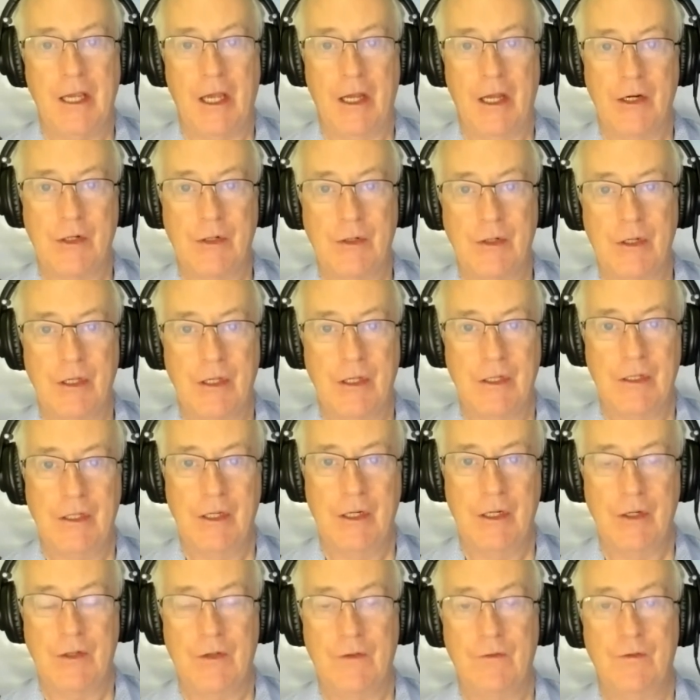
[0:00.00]
country that
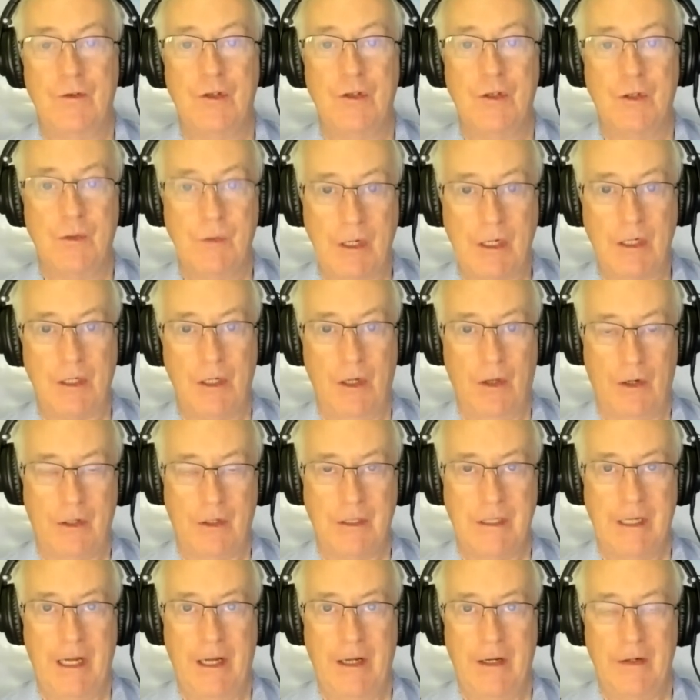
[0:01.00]
did a strict
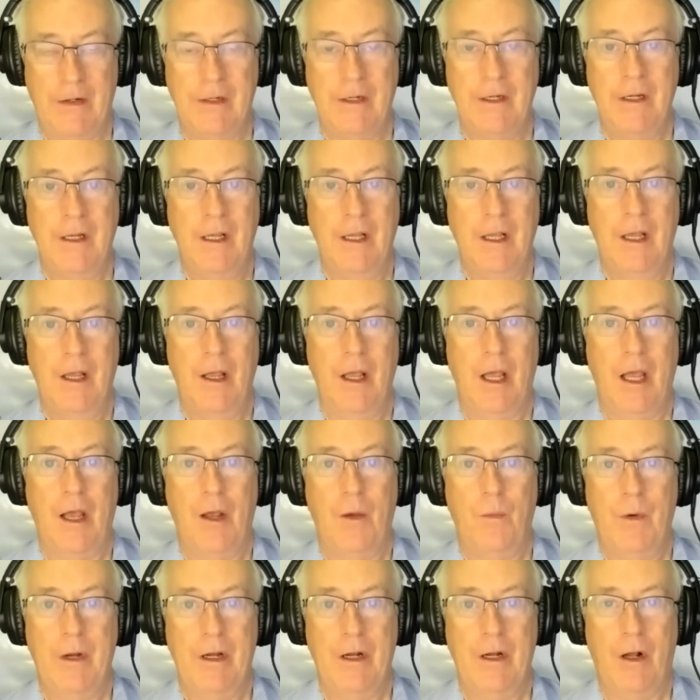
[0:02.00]
lockdown uh,
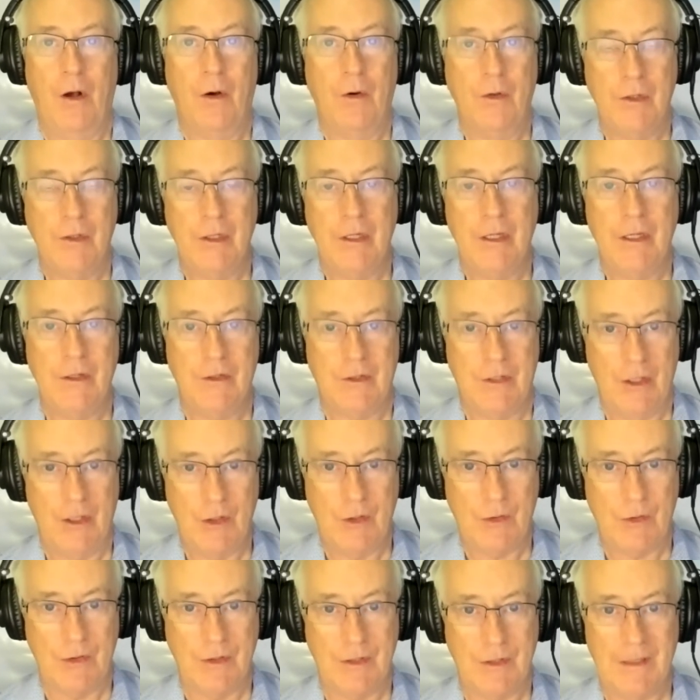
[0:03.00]
where only
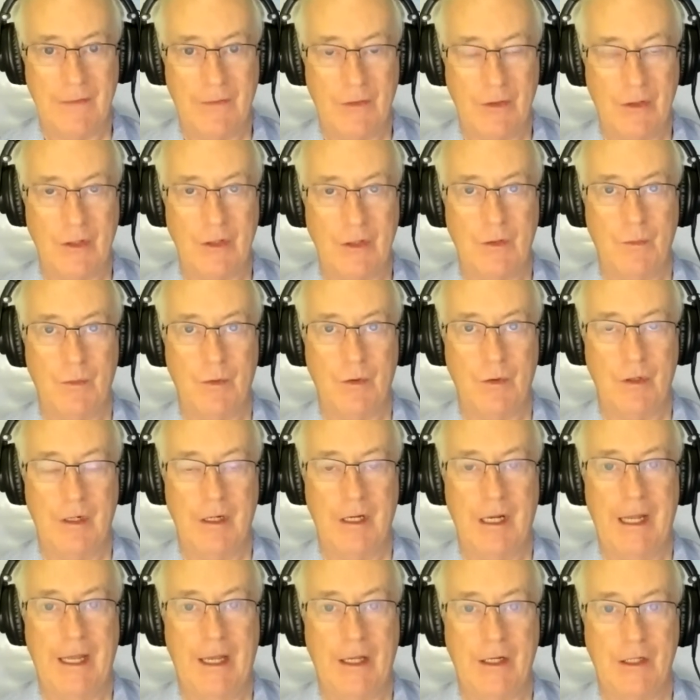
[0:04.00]
essential services were
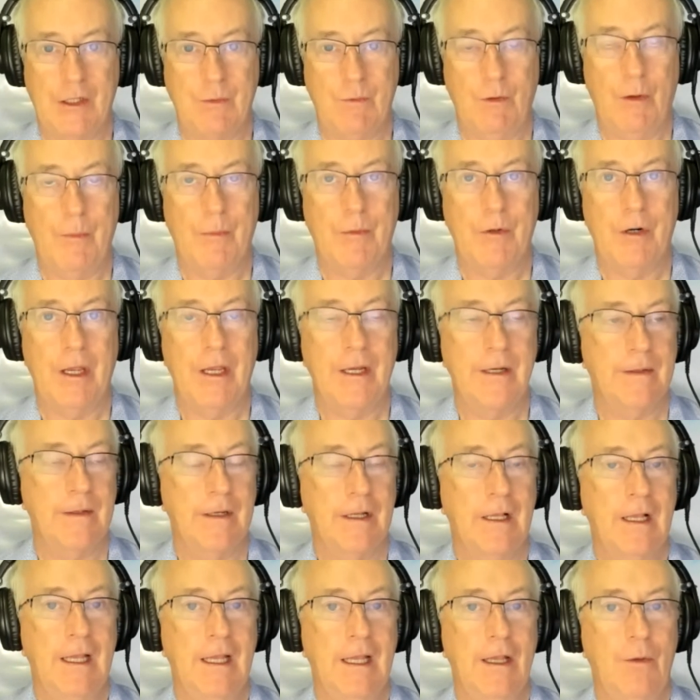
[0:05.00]
allowed to operate,
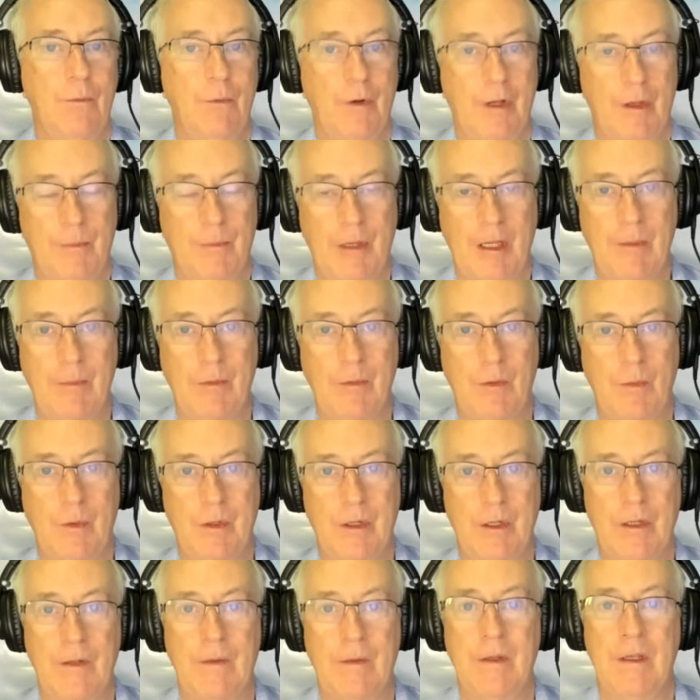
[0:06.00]
where people
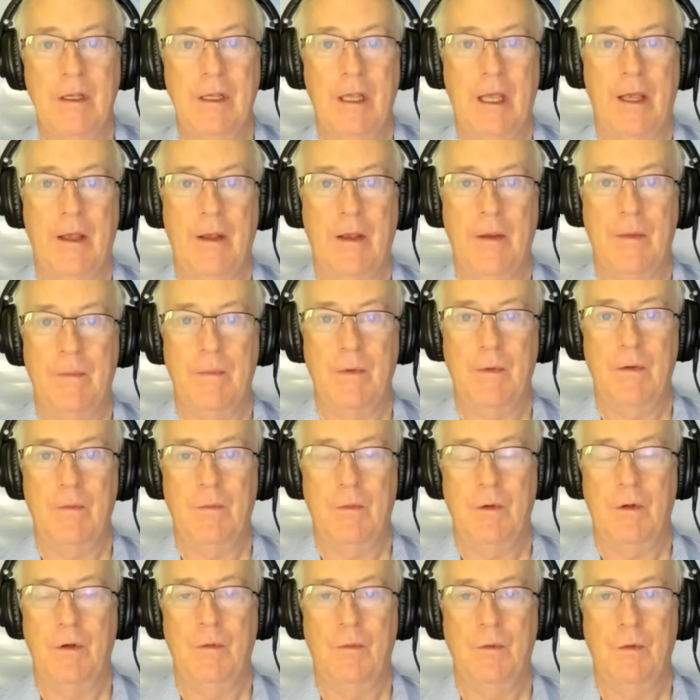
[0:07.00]
were, uh,
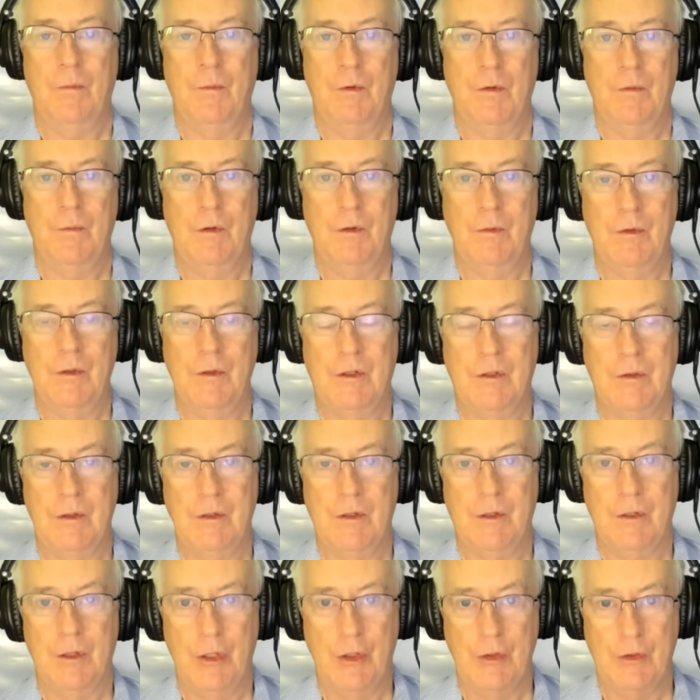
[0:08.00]
you, you would
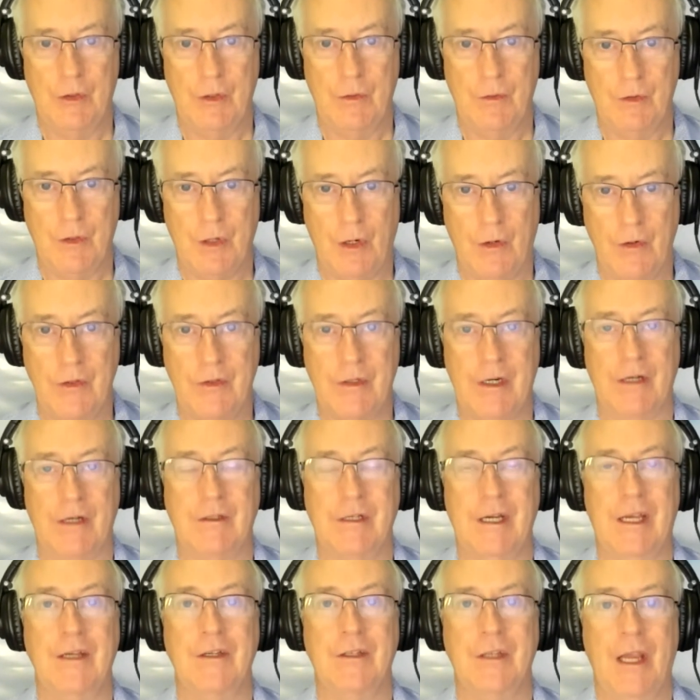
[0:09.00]
you'd contract
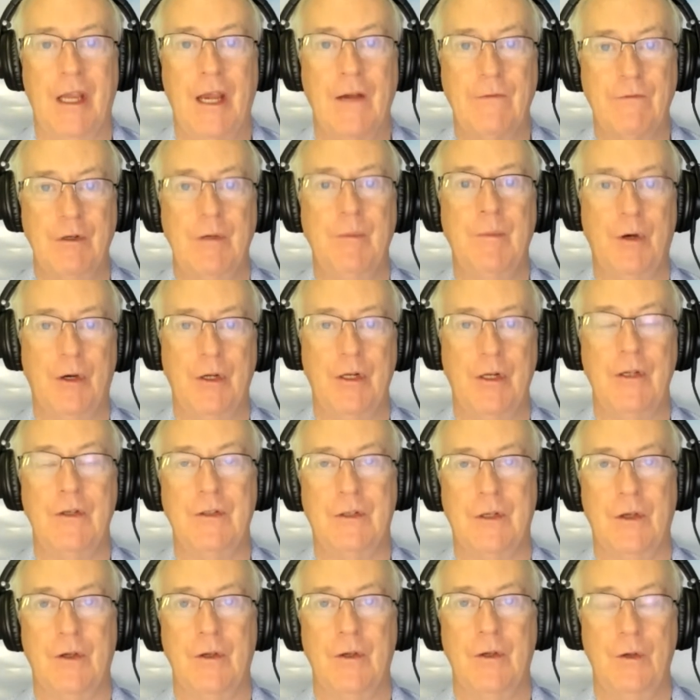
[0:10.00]
trace everybody
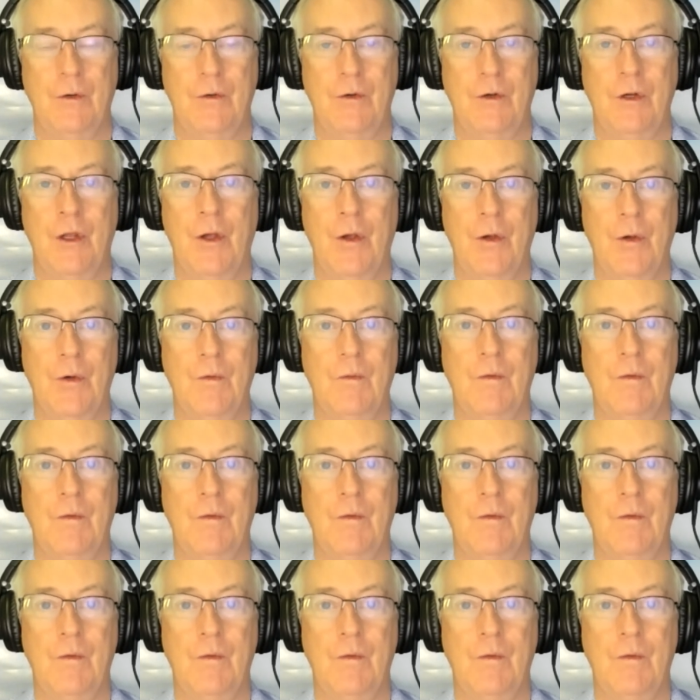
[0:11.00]
so you know